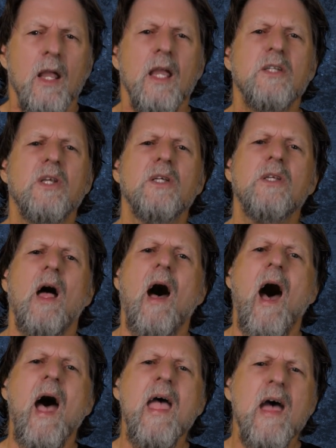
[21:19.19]
He says,
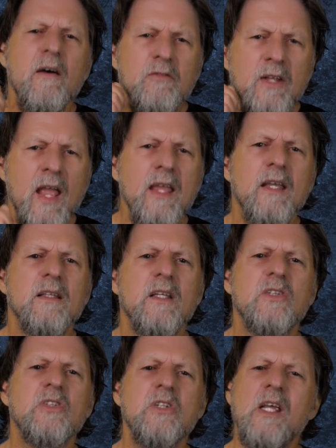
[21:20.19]
I have taken the
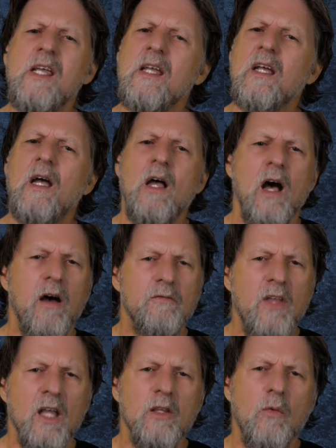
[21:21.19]
sting of
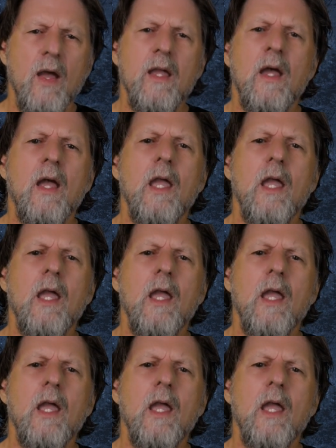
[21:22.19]
death away.